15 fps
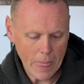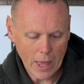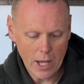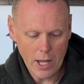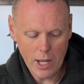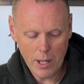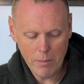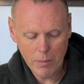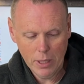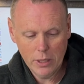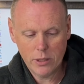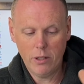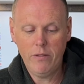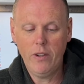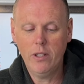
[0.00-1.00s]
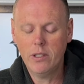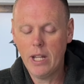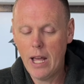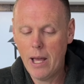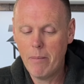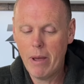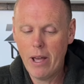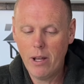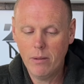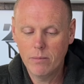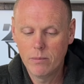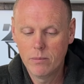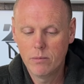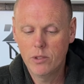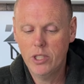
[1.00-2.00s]
So first time out,
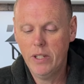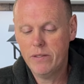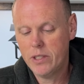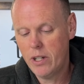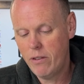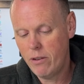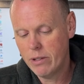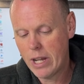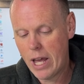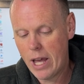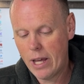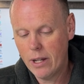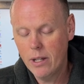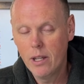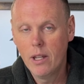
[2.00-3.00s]
shift servo died.